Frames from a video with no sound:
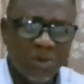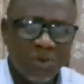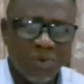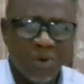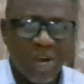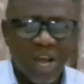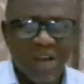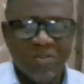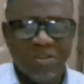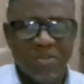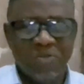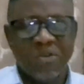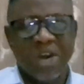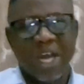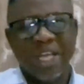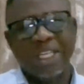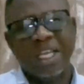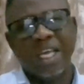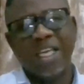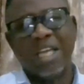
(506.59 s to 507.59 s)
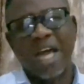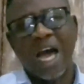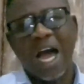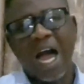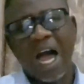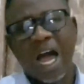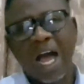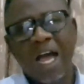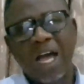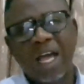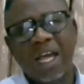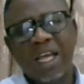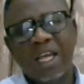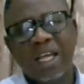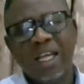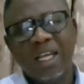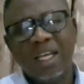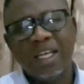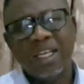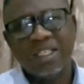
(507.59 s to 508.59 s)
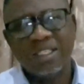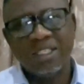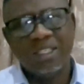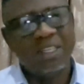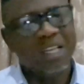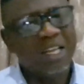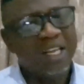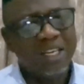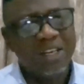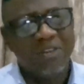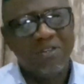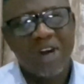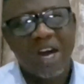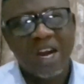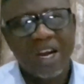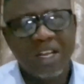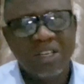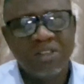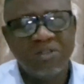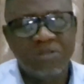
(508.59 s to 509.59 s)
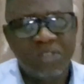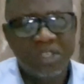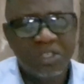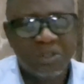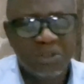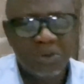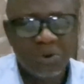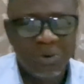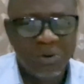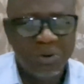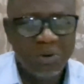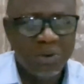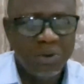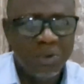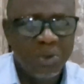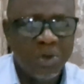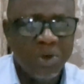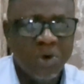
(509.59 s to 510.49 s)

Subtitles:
will have invited her. They will arrange video.